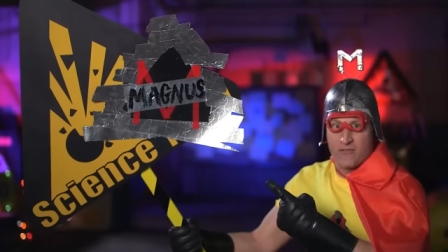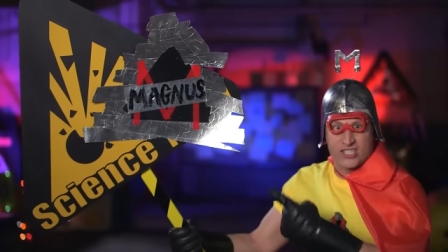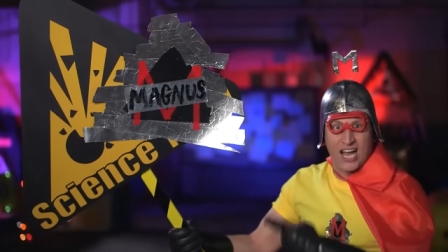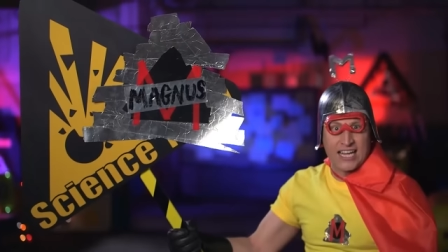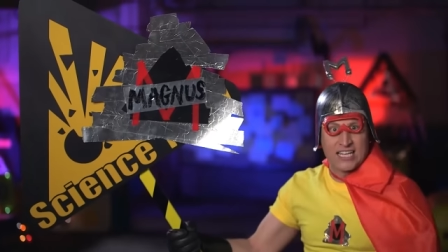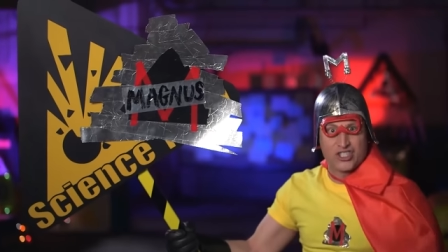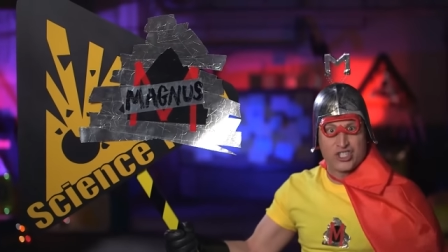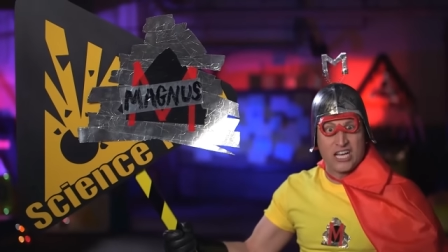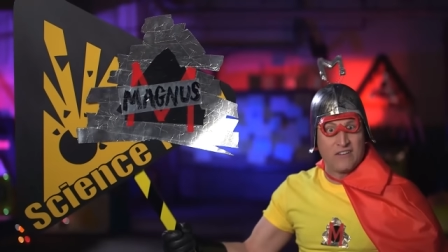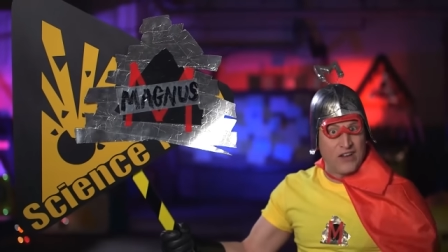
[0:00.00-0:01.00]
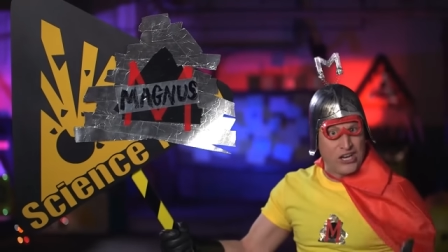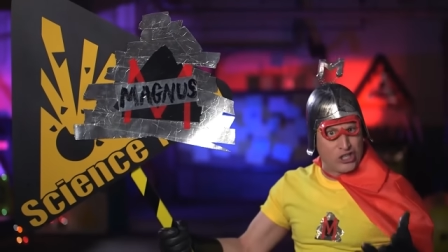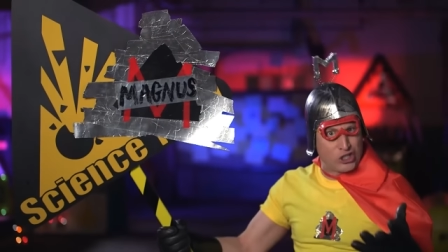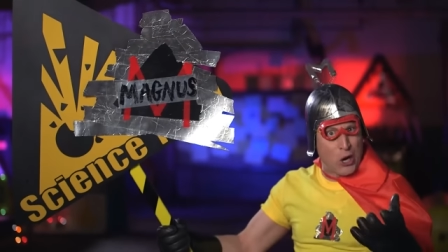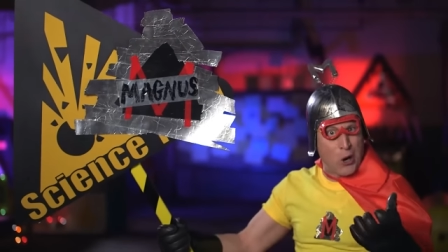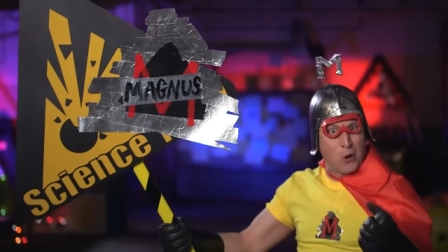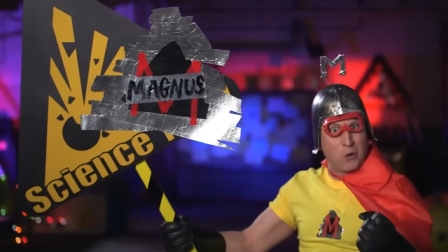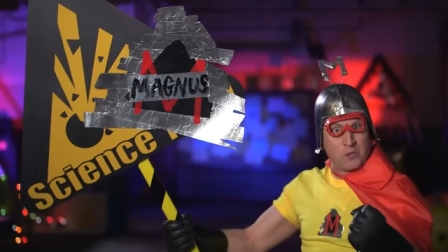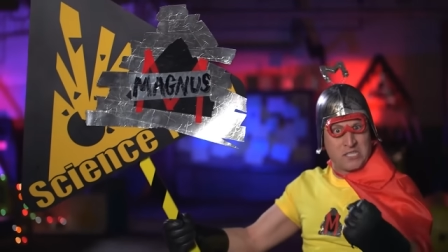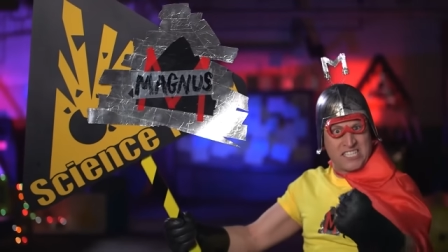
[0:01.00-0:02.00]
of science TV
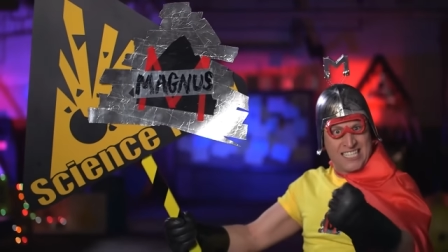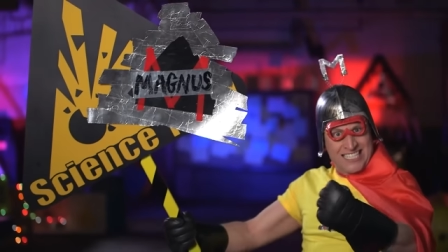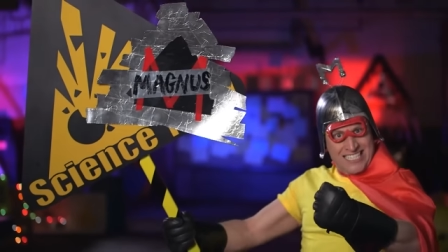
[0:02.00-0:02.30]
shows.